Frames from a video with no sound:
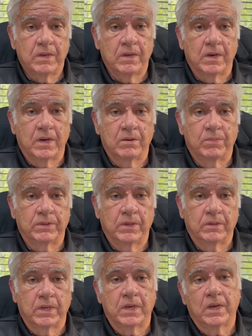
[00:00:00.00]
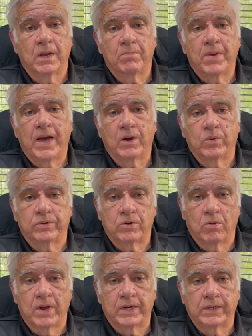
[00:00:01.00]
but then they can come back with
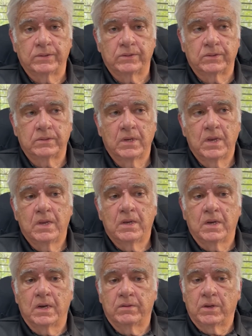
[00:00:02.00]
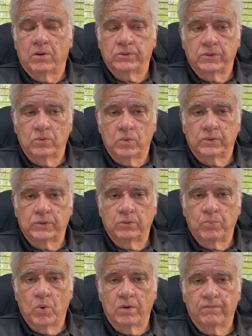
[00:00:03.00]
credits. They also will
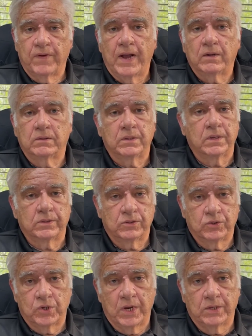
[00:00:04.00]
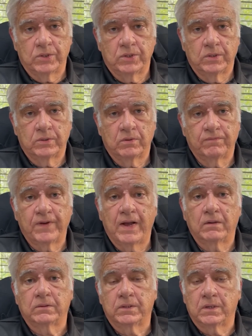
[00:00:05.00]
support faculty exchange. So
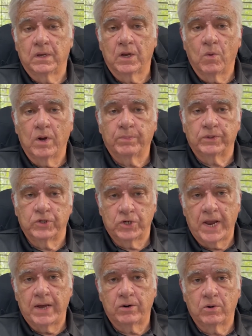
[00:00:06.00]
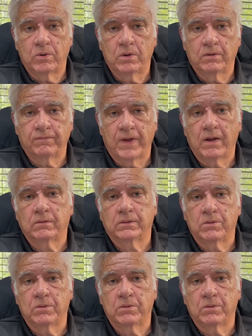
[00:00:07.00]
faculty can go up and shadow a faculty